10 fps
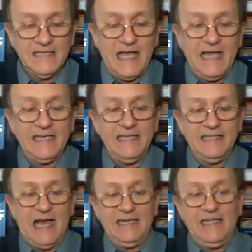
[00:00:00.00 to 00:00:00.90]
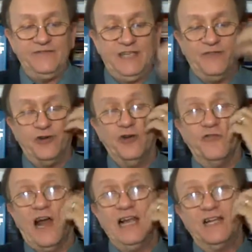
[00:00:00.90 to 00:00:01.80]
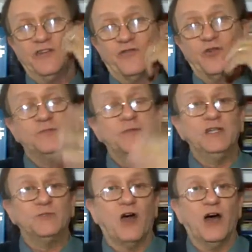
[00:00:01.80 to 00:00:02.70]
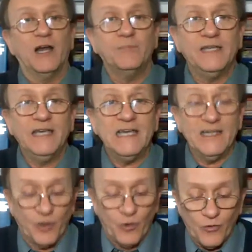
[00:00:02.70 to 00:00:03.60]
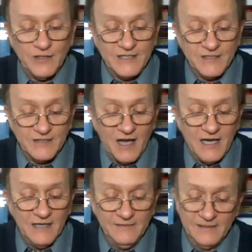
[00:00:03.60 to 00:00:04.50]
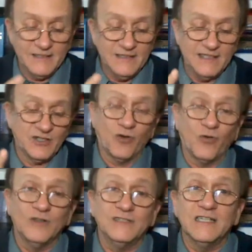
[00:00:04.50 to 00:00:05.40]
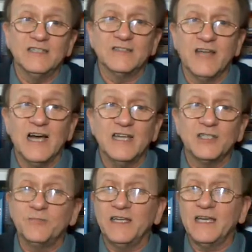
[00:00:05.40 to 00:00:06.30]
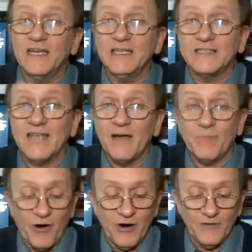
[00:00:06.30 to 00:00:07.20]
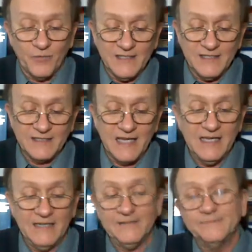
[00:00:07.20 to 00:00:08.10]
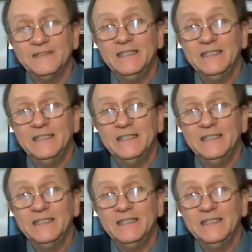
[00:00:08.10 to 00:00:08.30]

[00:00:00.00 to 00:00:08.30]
Okay, again, the idea of give her writing of divorcement is brought up again, and the Lord does not, listen to this, the Lord does not speak against that part of what he's saying.